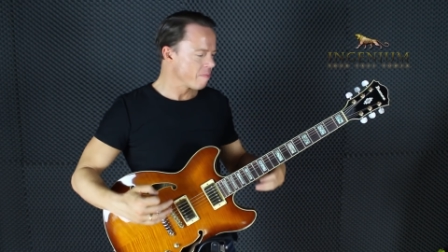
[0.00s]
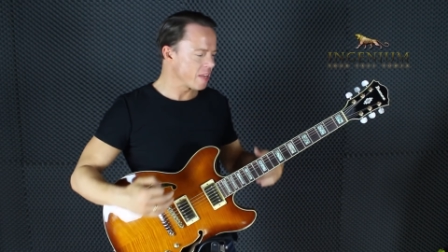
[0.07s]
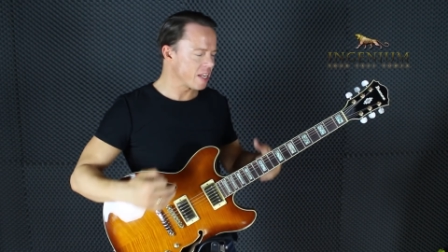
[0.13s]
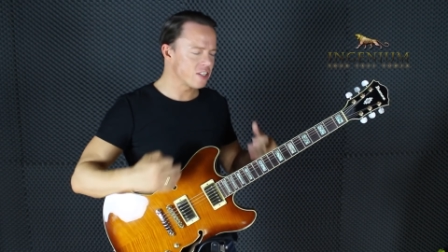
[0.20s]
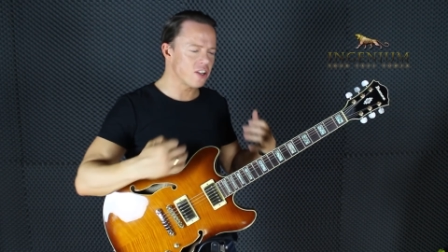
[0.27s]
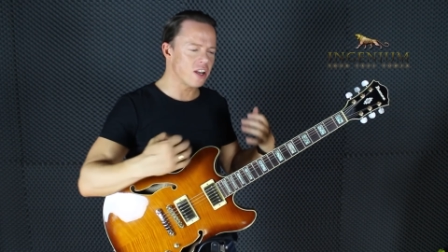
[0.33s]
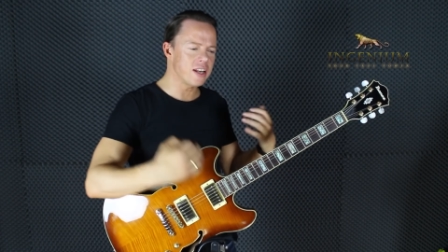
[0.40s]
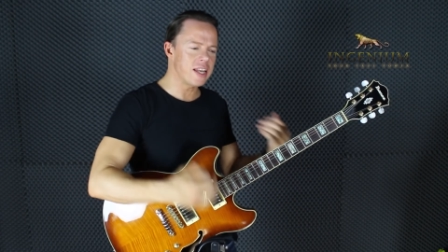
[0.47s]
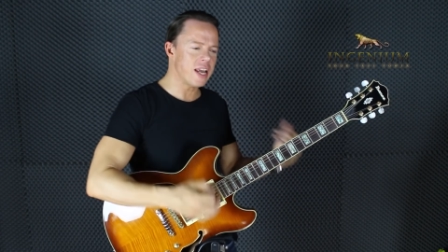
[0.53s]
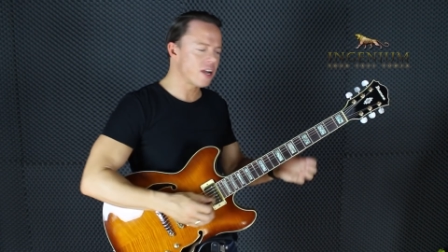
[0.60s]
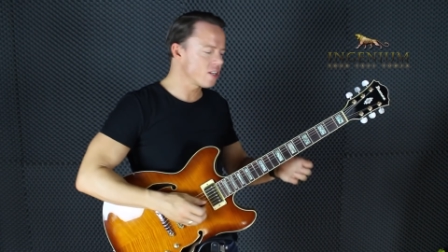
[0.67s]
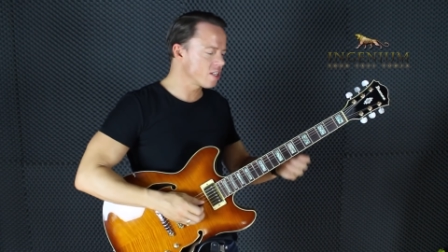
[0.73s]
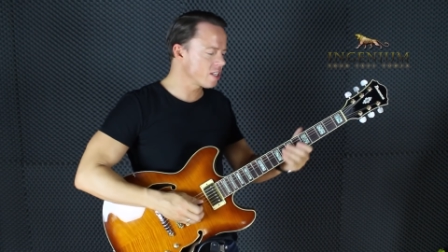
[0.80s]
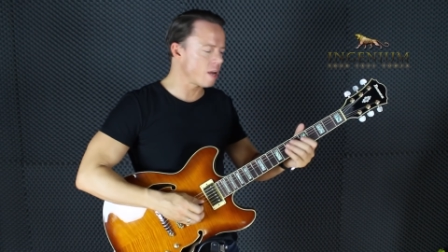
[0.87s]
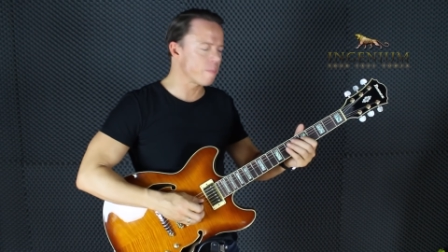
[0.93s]
then suddenly I
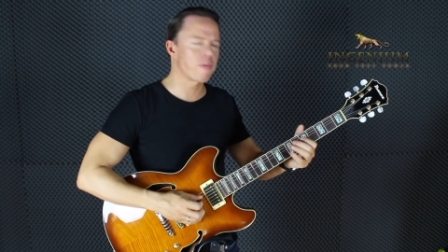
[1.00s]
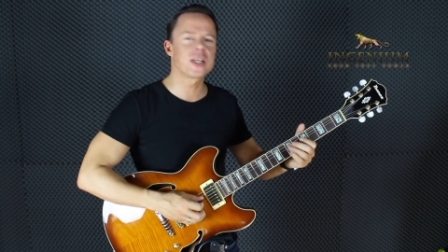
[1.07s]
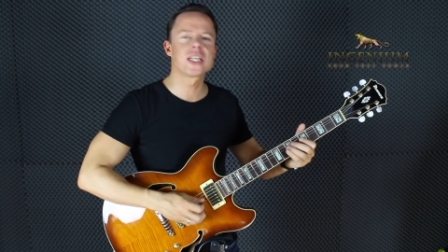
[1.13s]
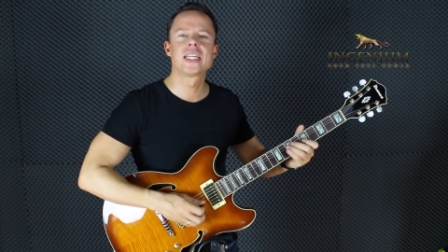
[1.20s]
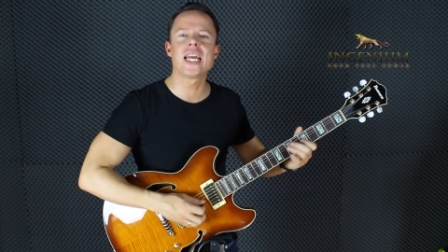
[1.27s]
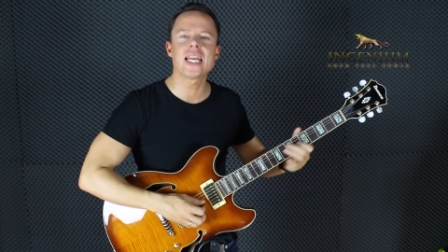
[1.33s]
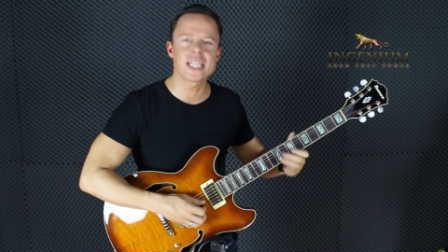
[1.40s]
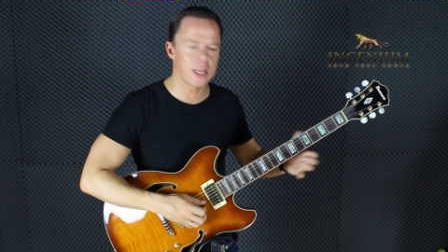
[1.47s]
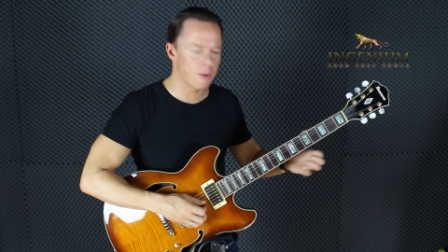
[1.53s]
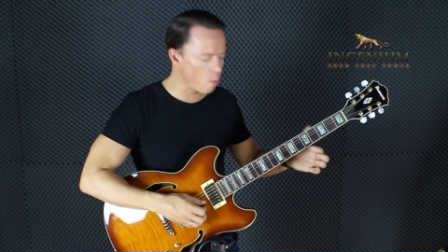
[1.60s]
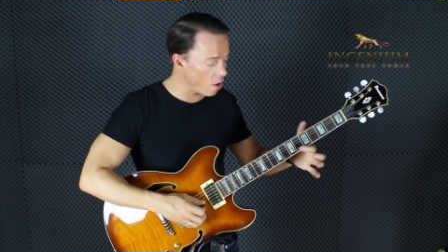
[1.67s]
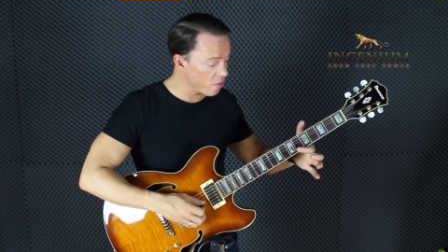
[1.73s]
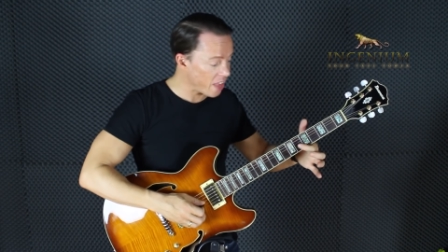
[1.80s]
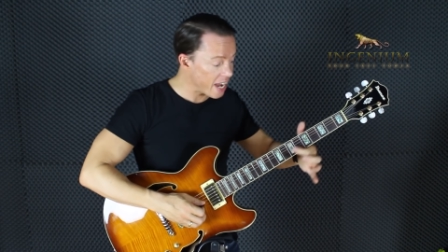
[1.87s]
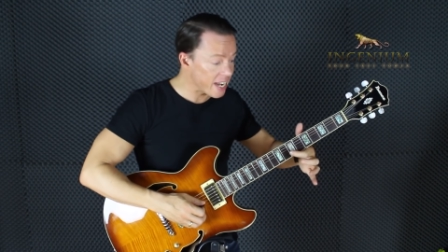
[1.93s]
could start predicting
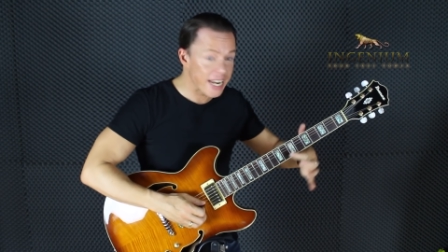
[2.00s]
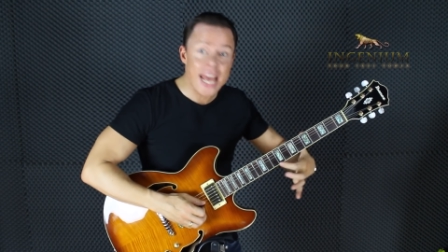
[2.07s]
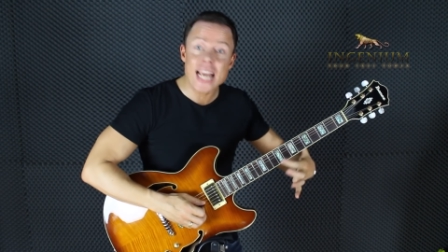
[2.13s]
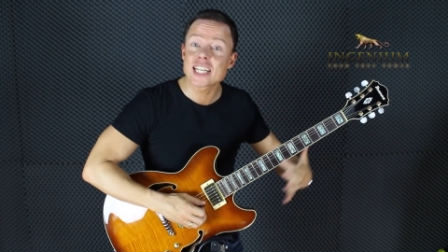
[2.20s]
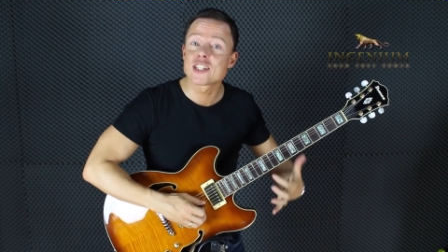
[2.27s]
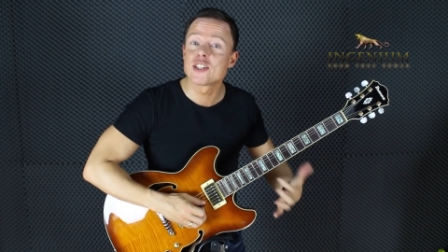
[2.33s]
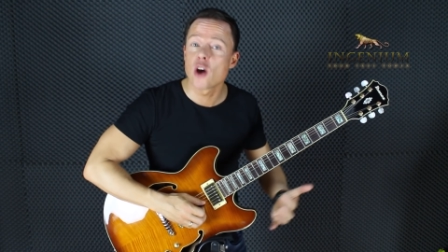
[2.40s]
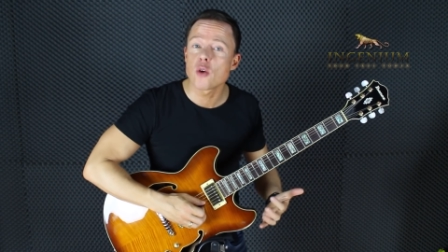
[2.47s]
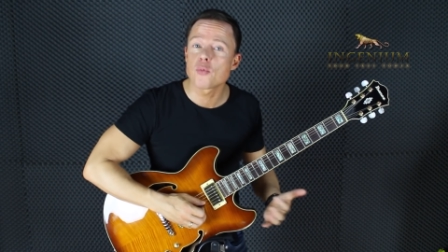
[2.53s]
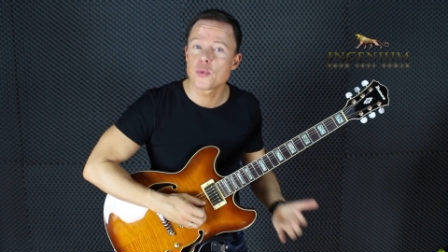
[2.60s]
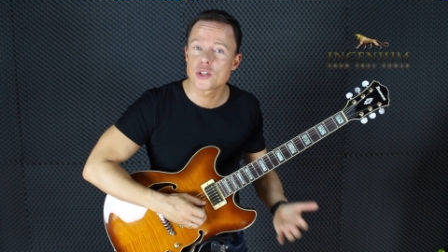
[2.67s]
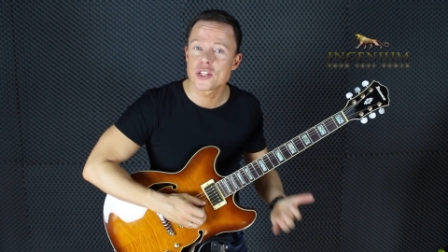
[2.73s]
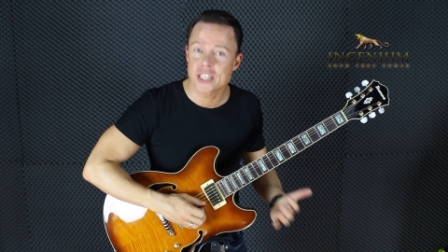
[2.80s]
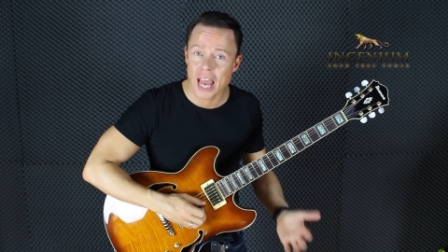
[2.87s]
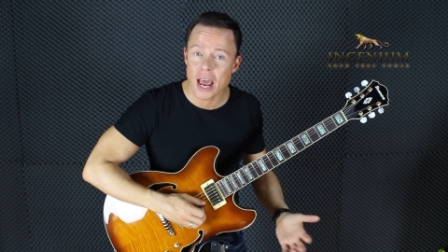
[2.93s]
what that next note
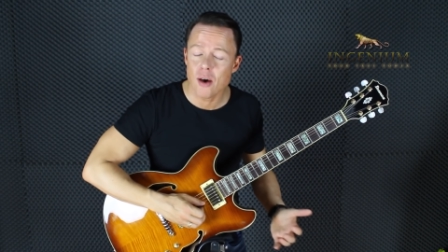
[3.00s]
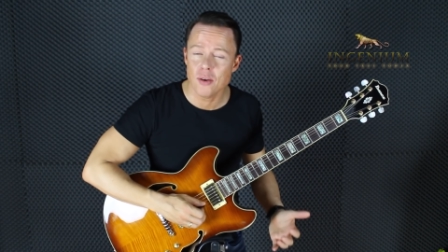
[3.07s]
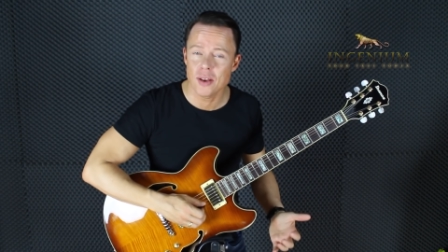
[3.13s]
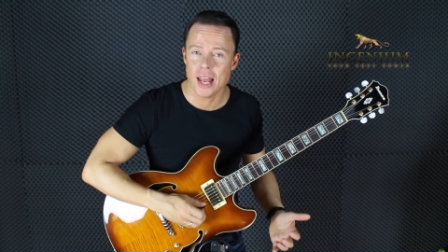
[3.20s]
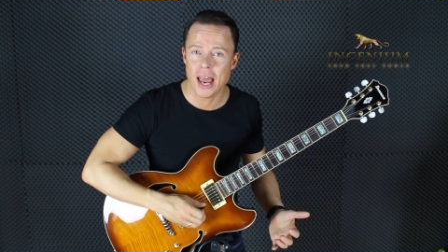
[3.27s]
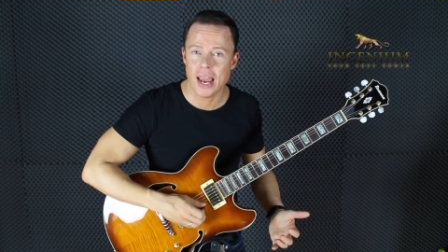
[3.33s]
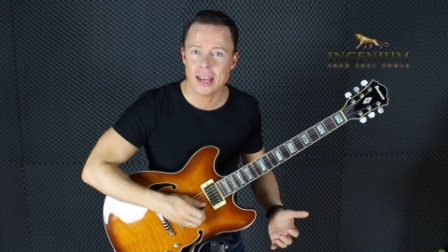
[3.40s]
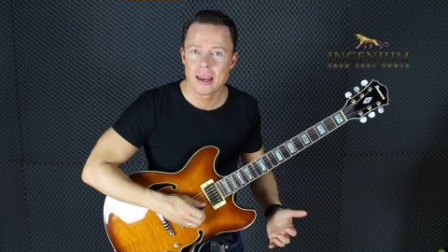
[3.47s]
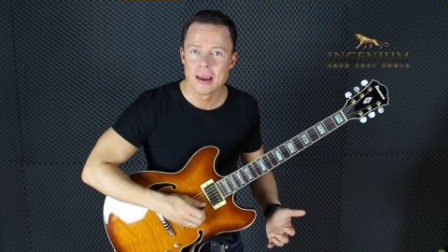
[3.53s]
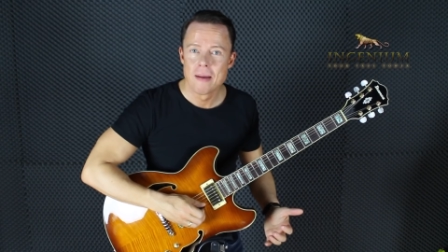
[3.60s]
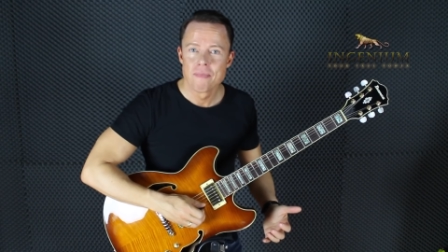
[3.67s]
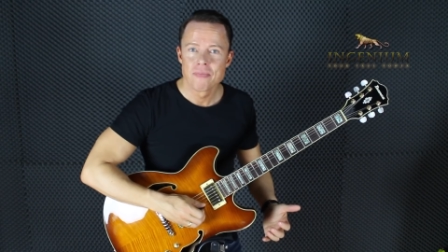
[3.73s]
would sound like.